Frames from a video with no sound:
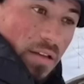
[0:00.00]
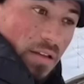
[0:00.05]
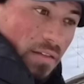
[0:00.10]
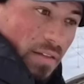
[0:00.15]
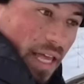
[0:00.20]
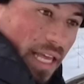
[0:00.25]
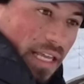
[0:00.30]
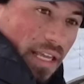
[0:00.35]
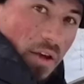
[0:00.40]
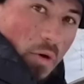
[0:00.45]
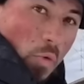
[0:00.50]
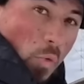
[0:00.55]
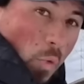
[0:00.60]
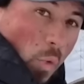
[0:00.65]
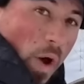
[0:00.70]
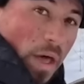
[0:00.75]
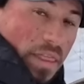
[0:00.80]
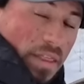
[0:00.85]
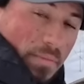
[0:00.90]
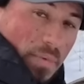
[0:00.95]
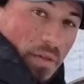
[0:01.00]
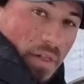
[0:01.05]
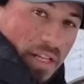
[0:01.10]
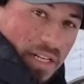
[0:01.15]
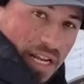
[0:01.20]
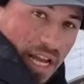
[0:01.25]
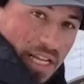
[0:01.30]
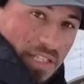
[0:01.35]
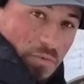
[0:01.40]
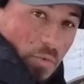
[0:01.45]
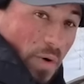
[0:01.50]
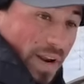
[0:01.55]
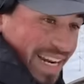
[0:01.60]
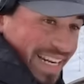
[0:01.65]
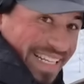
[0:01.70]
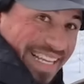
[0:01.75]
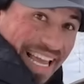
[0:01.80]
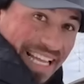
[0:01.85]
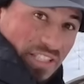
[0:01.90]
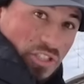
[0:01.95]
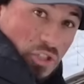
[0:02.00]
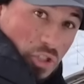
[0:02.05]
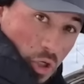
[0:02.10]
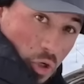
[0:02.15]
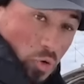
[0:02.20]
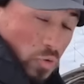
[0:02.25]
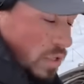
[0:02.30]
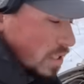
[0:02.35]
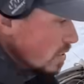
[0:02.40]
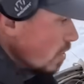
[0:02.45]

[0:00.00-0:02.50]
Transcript: like what the bullet does when it gets to the